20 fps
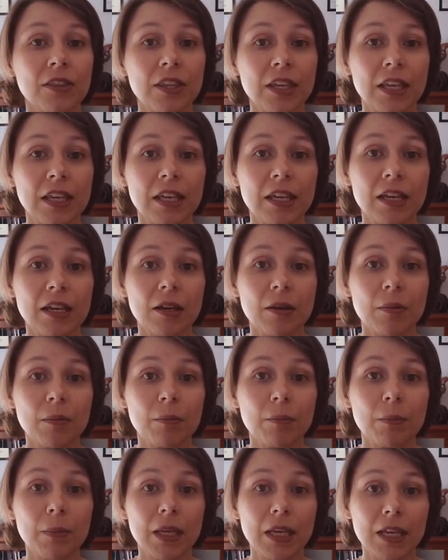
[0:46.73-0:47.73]
The
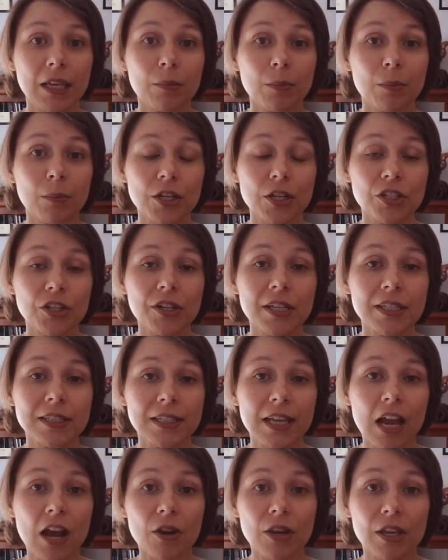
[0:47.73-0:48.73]
mean pressure
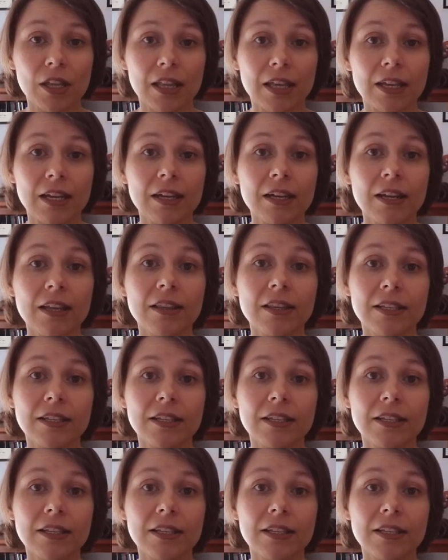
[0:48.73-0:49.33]
is calculated